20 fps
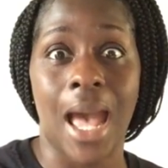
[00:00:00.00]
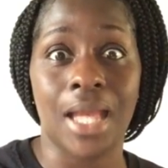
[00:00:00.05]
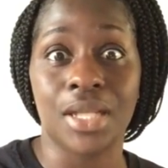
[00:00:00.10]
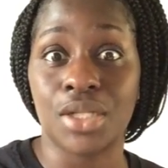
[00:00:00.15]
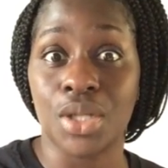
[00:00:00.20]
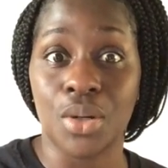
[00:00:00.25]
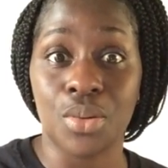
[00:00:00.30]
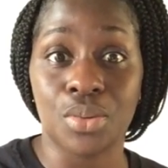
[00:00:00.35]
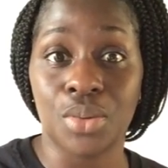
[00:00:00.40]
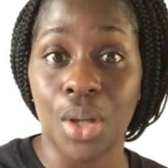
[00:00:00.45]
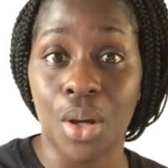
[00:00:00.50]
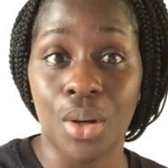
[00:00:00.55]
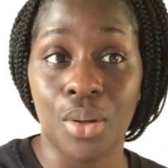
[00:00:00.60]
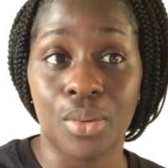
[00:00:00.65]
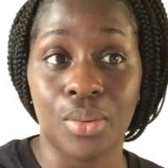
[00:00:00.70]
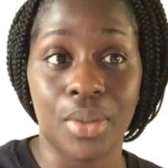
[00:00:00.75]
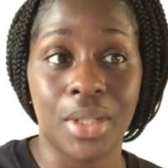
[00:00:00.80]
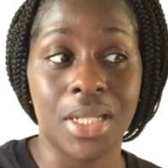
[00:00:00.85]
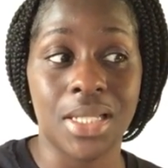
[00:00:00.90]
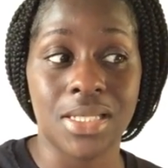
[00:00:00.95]
I don't know
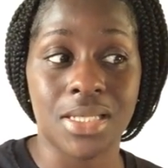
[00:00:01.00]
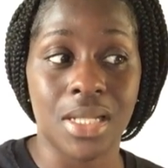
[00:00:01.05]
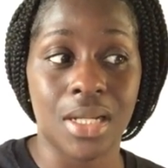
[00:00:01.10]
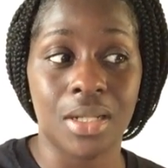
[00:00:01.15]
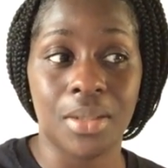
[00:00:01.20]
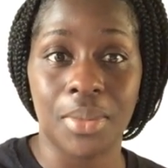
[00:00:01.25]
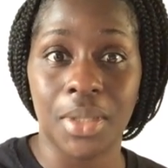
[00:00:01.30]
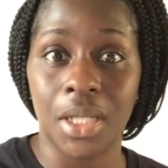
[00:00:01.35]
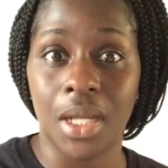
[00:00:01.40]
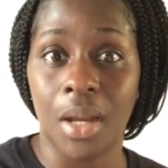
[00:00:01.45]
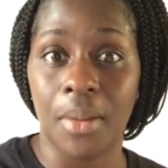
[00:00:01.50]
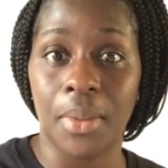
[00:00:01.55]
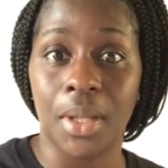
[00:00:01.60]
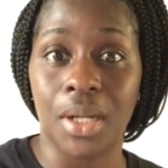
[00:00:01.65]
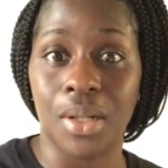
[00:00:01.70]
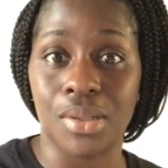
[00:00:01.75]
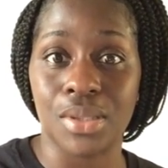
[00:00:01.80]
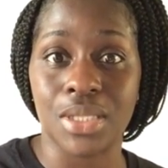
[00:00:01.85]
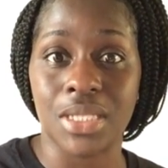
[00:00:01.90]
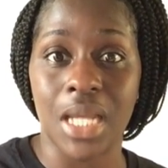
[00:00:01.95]
when it's going to be
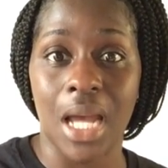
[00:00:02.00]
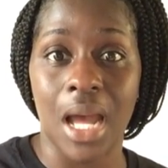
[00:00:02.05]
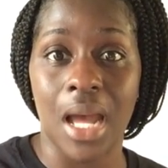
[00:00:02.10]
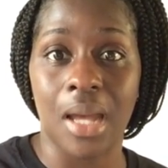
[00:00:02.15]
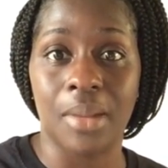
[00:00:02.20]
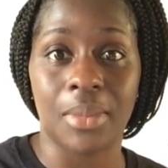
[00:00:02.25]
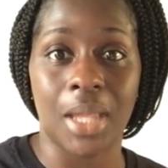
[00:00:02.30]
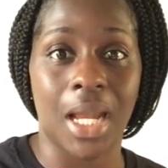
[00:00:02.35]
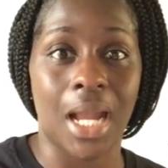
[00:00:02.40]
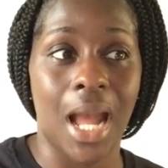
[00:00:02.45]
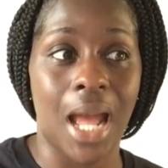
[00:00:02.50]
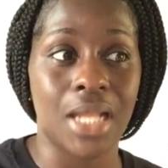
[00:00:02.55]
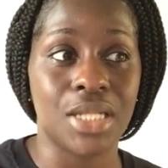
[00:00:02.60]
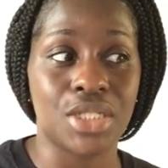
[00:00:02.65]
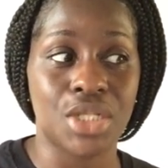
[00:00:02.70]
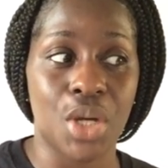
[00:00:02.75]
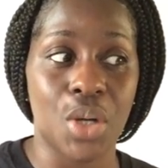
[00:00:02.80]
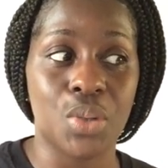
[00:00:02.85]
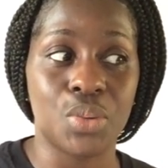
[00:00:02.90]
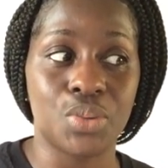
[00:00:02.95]
coming on time. Like, I
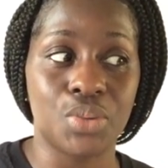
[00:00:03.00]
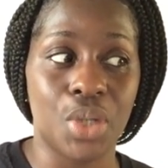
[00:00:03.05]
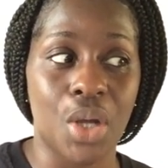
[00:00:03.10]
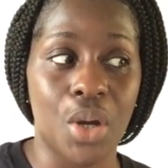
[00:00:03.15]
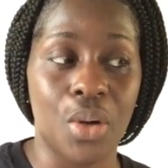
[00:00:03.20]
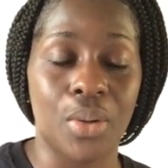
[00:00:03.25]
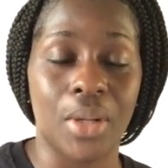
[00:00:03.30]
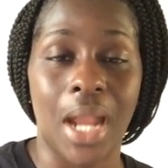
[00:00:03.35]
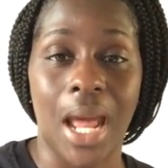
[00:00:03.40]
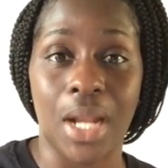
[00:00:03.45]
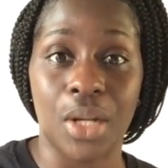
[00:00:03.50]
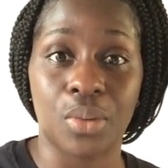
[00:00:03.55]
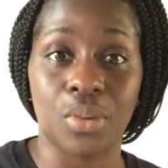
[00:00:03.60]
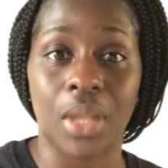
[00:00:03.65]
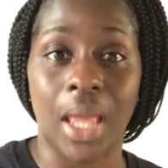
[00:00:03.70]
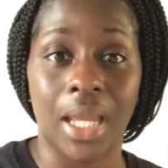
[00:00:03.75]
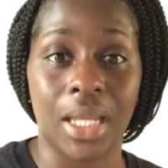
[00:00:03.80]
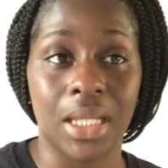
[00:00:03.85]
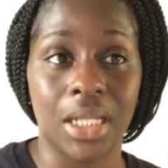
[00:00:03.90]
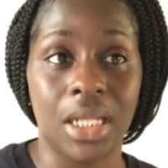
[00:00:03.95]
don't know, and I don't
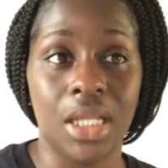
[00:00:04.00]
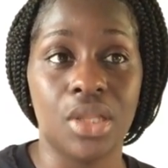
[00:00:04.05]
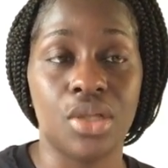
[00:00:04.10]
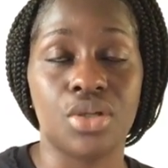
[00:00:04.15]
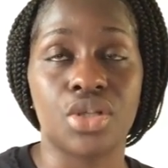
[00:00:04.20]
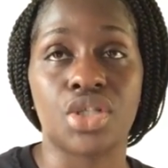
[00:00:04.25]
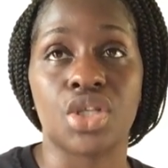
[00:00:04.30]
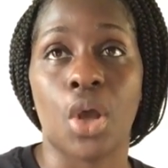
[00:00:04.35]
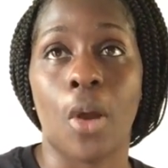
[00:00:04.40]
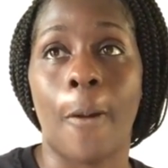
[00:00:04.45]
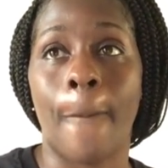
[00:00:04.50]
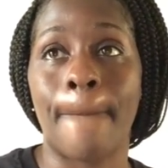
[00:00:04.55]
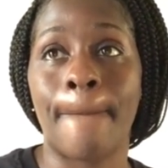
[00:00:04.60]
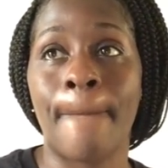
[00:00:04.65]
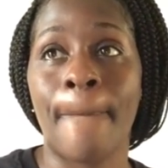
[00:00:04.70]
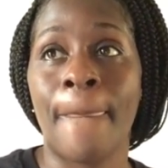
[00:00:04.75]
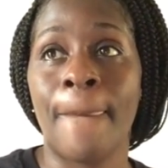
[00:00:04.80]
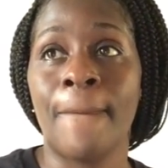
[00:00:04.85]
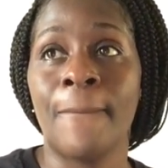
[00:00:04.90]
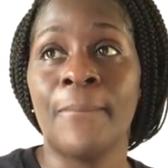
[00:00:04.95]
like it either. So
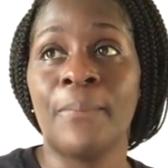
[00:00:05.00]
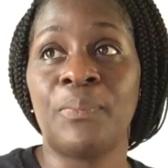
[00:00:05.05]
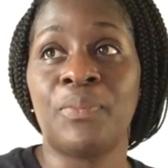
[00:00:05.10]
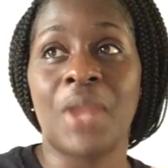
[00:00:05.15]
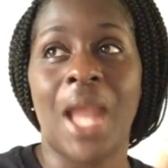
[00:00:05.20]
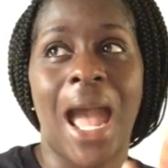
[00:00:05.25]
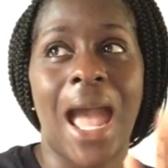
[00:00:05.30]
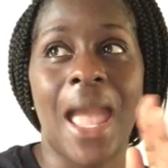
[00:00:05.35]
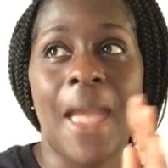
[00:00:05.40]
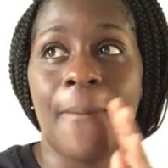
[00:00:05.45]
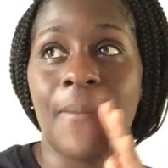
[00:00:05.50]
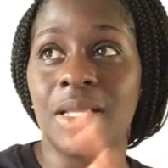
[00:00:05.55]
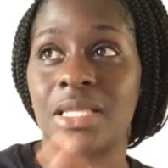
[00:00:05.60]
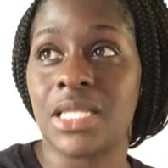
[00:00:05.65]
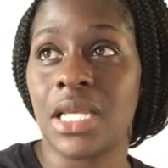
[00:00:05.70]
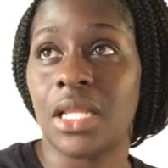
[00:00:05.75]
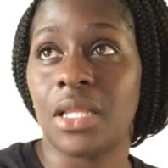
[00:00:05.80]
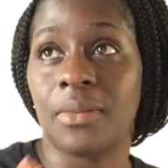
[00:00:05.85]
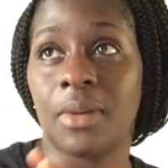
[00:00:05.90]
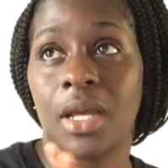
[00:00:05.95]
I had been
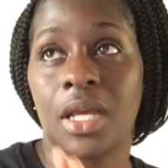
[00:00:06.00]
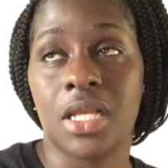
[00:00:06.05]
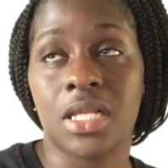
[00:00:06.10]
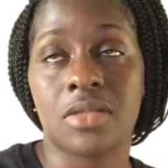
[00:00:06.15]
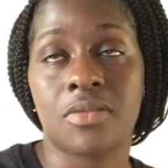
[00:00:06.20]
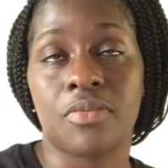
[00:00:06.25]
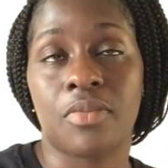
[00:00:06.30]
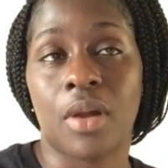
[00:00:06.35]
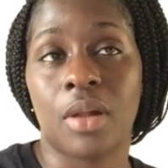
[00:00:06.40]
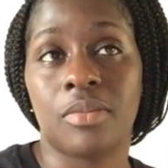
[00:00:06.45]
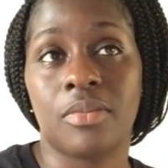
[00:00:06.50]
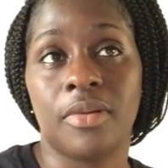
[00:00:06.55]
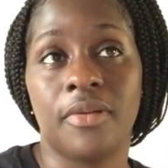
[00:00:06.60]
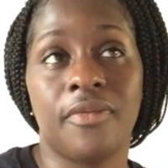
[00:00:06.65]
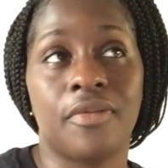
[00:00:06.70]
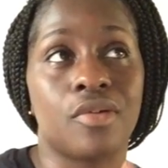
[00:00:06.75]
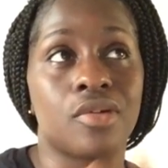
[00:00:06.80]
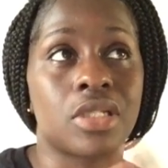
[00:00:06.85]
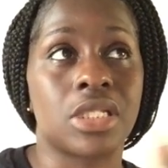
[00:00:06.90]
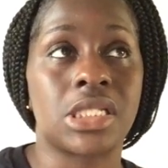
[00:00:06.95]
telling my husband probably
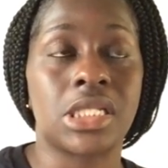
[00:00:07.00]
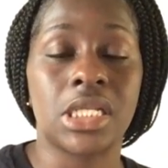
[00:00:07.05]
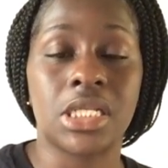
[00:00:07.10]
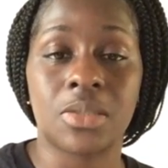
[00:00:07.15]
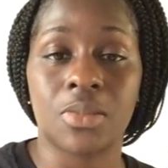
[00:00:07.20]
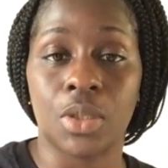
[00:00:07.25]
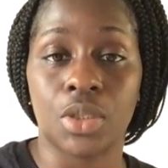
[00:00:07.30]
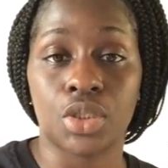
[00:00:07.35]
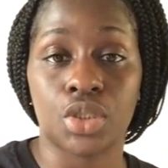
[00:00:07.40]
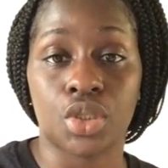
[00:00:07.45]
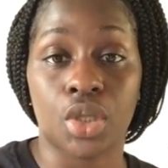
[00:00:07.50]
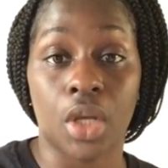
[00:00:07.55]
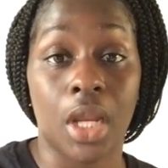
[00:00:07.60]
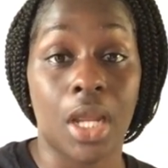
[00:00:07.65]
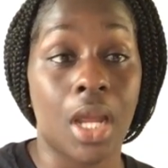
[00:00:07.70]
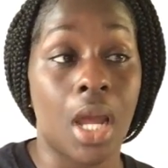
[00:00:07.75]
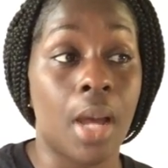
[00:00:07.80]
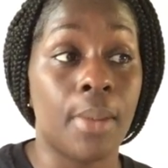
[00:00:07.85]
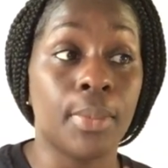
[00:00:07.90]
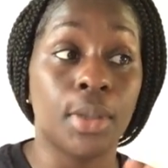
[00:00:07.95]
for six months
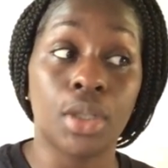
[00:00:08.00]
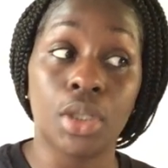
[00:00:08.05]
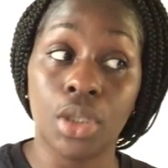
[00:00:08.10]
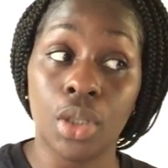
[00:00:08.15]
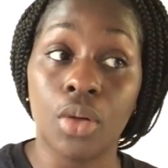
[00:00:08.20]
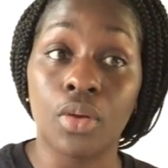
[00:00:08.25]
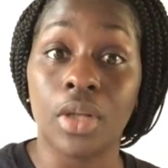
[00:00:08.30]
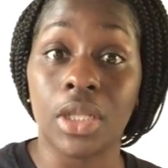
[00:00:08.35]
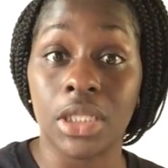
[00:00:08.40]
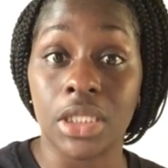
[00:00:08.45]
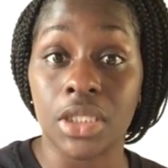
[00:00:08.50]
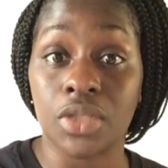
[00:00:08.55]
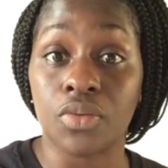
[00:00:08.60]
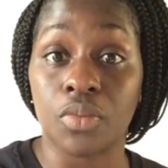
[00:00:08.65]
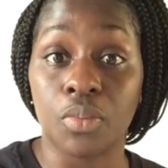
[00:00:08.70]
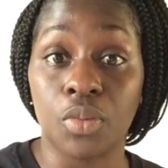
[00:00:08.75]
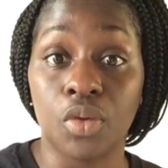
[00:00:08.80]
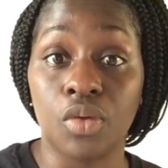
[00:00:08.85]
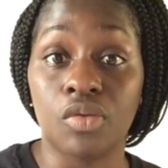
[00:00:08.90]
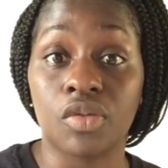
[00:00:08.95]
straight, I'm going to go get this
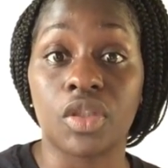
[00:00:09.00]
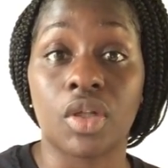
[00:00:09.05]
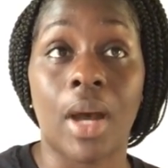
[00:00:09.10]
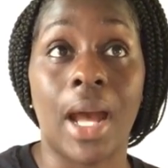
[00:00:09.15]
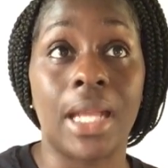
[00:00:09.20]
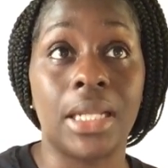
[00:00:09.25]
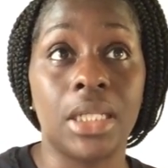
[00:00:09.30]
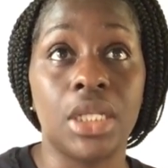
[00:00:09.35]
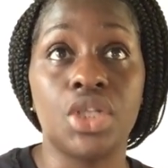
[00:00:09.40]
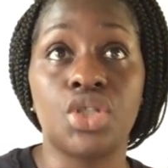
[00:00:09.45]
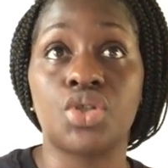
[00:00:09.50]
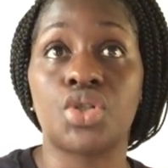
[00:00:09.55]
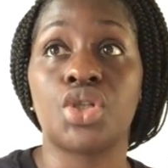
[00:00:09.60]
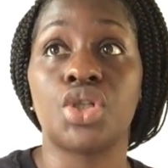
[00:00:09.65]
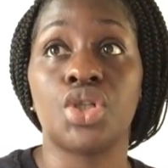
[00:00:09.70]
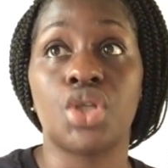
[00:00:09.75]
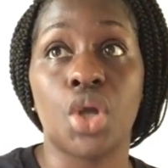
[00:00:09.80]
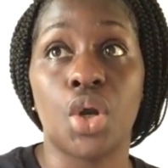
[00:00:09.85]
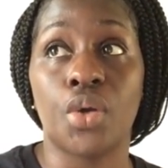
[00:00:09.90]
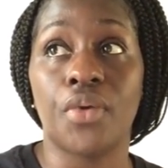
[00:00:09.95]
removed. So I need you
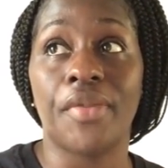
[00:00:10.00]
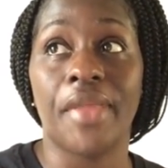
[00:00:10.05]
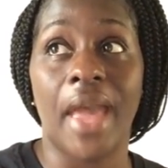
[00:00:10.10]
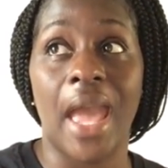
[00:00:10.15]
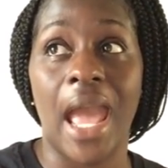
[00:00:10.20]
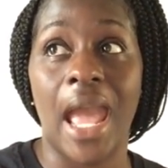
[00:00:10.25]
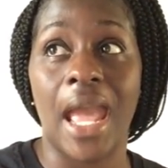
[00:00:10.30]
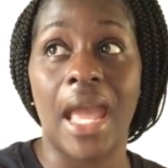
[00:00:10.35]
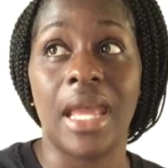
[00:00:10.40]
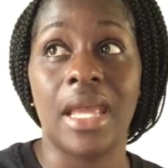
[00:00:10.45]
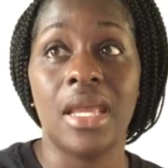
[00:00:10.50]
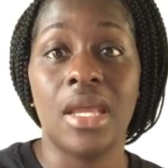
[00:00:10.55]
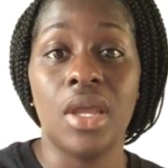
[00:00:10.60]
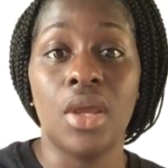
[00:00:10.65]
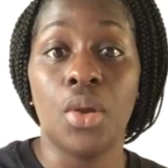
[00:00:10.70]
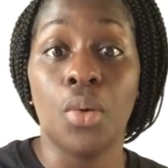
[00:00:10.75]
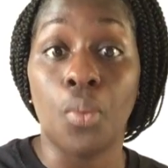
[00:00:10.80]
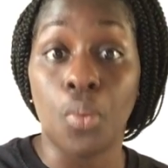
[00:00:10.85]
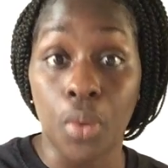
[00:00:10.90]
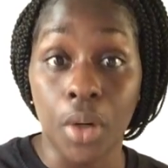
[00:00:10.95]
to know that
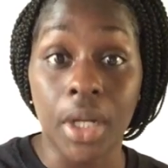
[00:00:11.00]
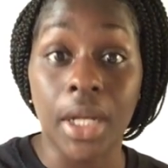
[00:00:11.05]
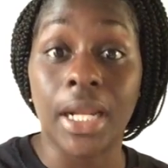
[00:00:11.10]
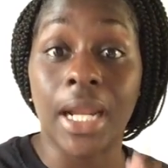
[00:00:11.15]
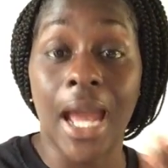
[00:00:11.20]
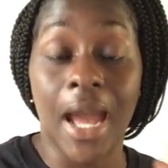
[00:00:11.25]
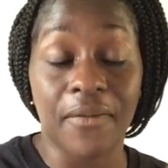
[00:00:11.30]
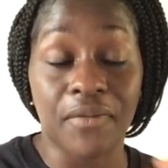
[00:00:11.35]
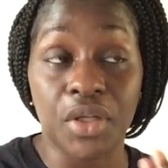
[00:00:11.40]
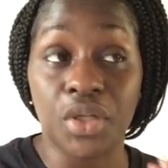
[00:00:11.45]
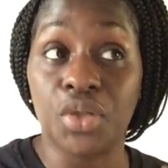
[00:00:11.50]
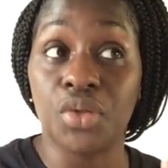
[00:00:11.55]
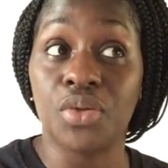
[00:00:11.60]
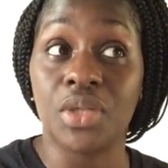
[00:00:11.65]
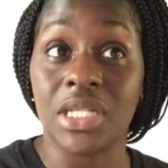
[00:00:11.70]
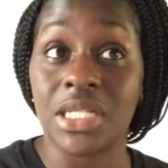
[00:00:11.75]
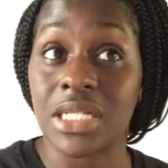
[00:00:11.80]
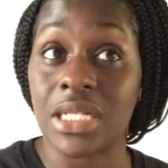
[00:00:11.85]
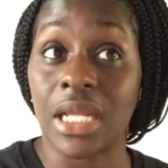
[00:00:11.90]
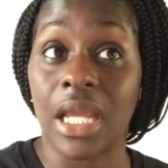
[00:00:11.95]
we're going to have to do
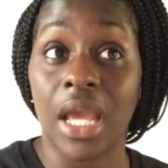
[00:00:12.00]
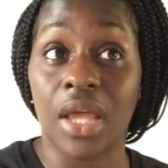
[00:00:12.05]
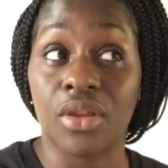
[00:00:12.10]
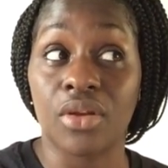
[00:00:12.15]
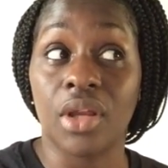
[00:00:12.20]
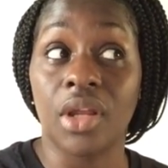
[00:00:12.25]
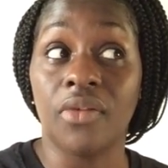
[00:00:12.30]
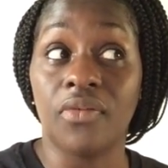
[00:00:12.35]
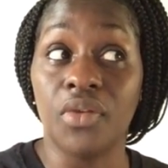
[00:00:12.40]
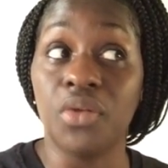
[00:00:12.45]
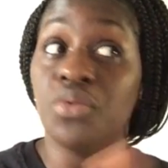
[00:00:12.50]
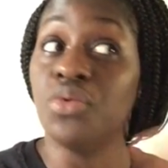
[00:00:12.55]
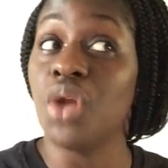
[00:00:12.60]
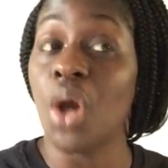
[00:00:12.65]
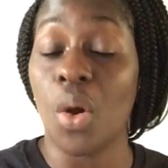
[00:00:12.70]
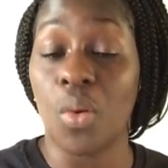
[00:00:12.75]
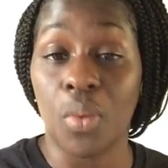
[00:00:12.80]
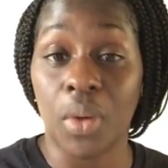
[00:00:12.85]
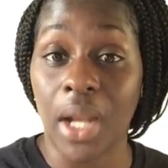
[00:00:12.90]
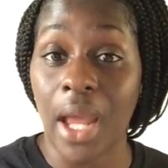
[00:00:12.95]
this together if you
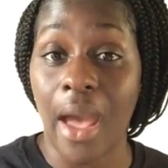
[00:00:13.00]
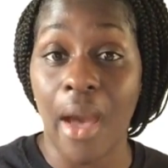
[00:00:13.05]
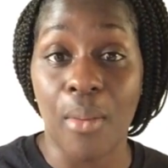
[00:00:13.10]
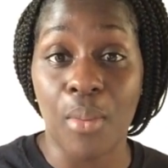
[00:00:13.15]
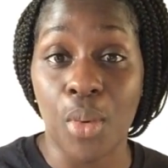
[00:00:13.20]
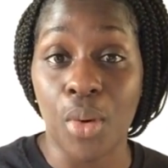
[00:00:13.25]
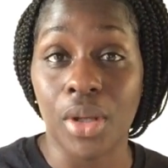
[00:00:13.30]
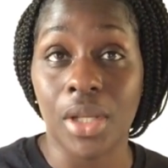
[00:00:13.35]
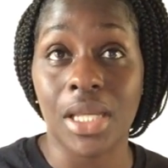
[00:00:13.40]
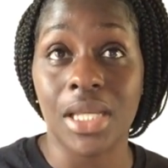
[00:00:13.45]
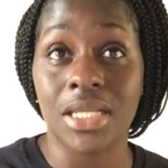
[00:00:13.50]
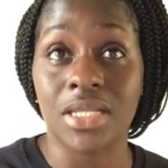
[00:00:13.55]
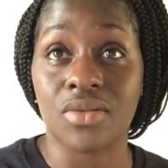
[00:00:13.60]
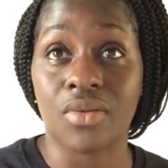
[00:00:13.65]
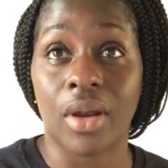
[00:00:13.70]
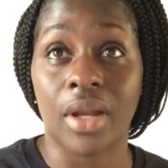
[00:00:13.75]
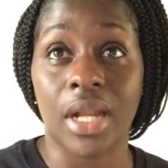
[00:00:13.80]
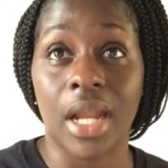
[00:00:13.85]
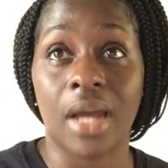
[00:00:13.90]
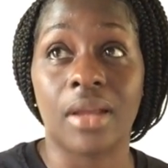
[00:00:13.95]
don't want to have more kids
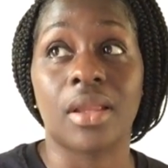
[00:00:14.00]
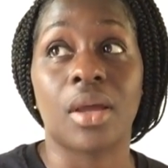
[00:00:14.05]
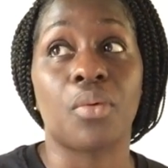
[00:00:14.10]
right now.